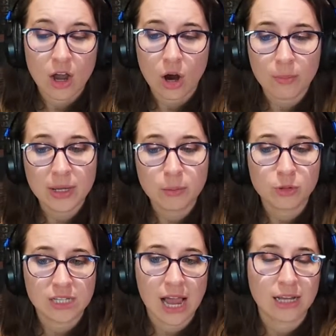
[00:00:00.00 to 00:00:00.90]
Our main
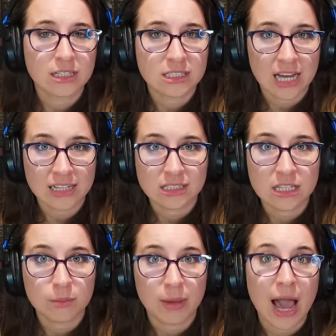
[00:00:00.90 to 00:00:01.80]
protagonist has
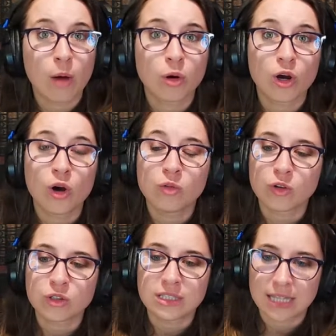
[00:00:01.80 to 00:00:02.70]
the power
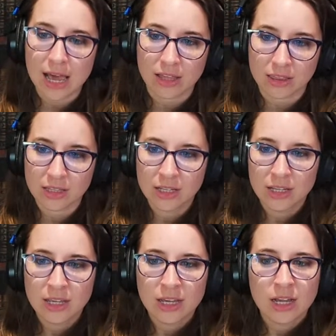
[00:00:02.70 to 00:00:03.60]
over death.
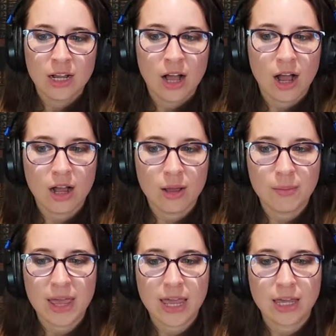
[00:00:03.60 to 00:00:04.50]

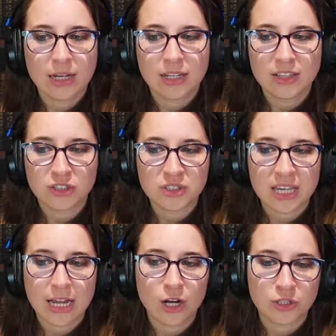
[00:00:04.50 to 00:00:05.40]
And there's a
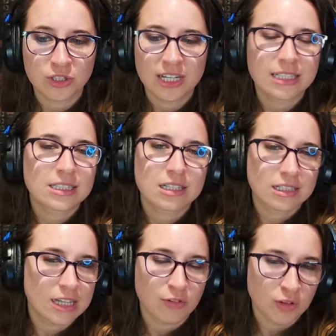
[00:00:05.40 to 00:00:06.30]
character. It's
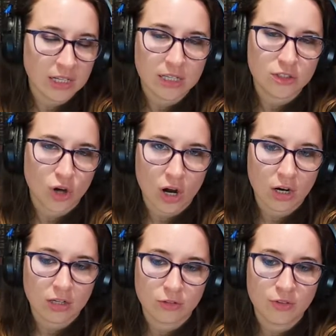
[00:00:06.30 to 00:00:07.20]
definitely a
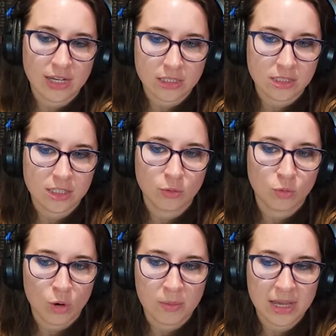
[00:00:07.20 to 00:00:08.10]
dark fantasy
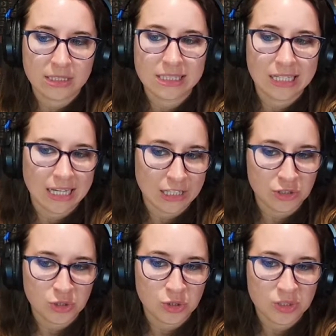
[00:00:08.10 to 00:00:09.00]

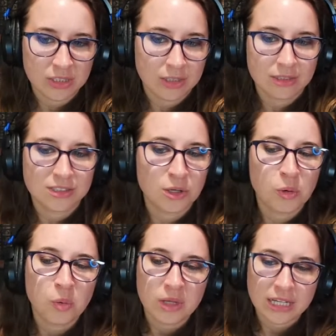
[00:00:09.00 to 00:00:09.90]
romance-ish.
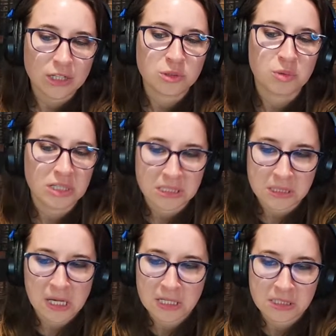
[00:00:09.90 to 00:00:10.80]
So here's what it
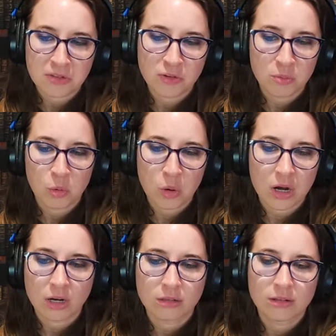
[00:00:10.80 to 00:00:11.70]
says even
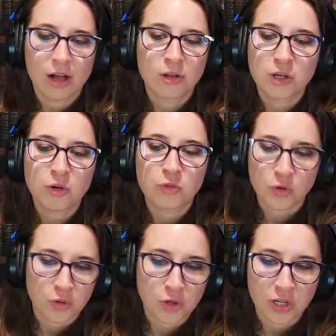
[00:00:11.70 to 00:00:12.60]
more. I'll go
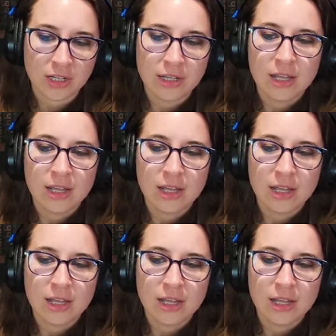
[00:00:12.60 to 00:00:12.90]
further.